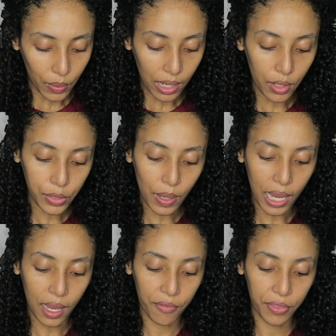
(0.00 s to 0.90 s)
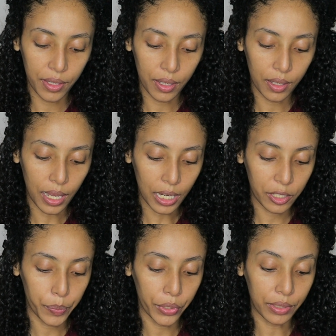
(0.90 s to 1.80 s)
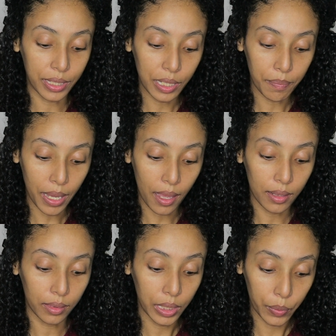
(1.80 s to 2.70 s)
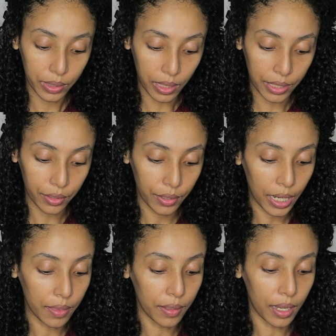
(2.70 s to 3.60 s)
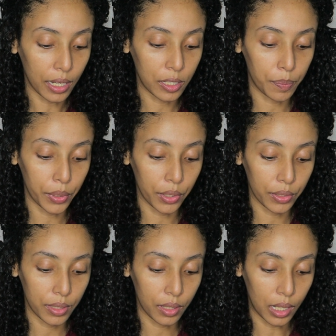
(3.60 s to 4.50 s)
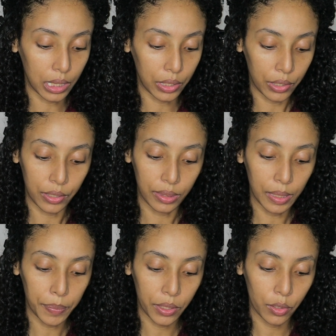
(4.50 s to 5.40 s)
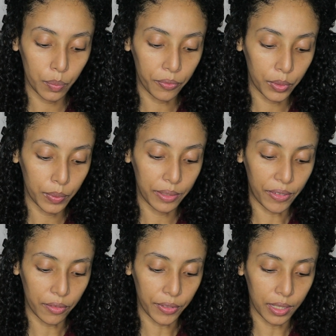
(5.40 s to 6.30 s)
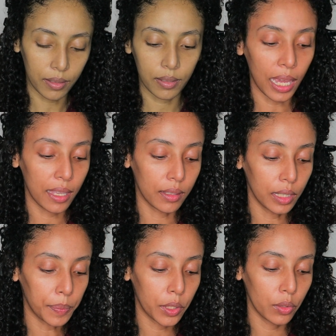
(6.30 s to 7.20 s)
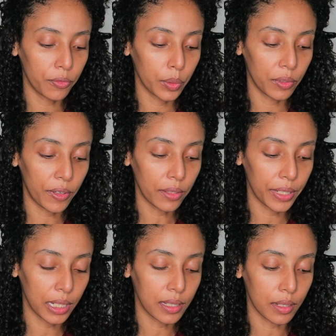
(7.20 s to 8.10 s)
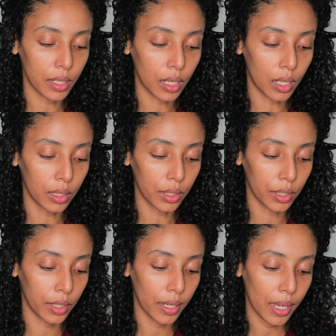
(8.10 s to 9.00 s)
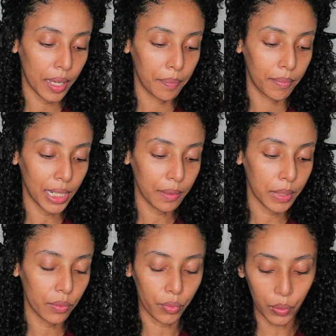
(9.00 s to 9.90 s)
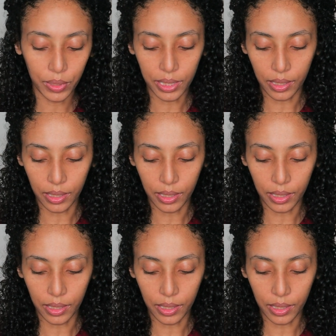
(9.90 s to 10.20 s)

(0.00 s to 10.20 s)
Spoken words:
I also have the Expert Deep Matte Liquid Liner and the Expert Color Lip Cube Fluid Velvet. And the Lip Cube Fluid Velvet is in the color Make Me Rosy.